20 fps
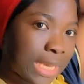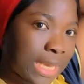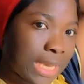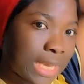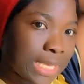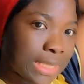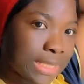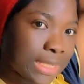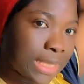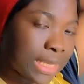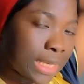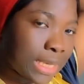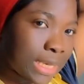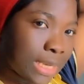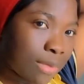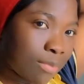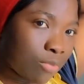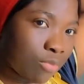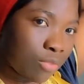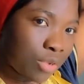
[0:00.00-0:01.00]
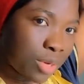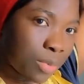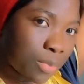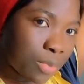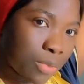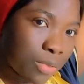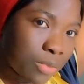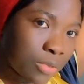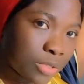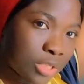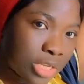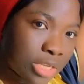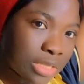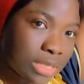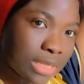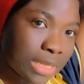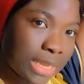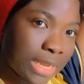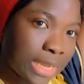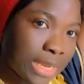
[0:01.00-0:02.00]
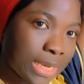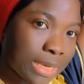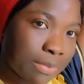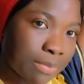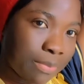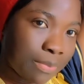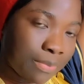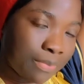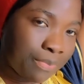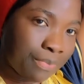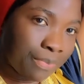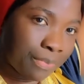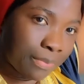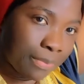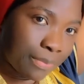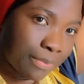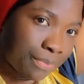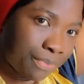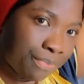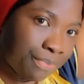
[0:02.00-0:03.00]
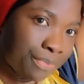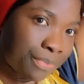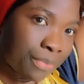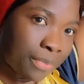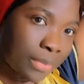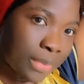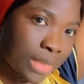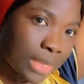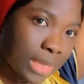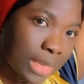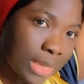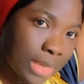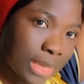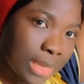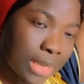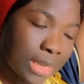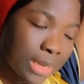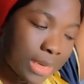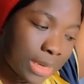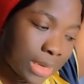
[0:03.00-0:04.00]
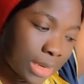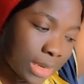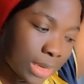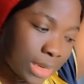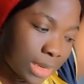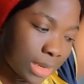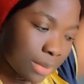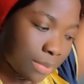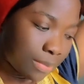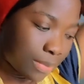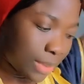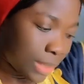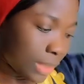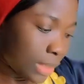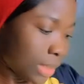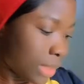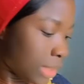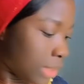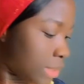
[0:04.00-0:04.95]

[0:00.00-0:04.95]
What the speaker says: it in again, and then pin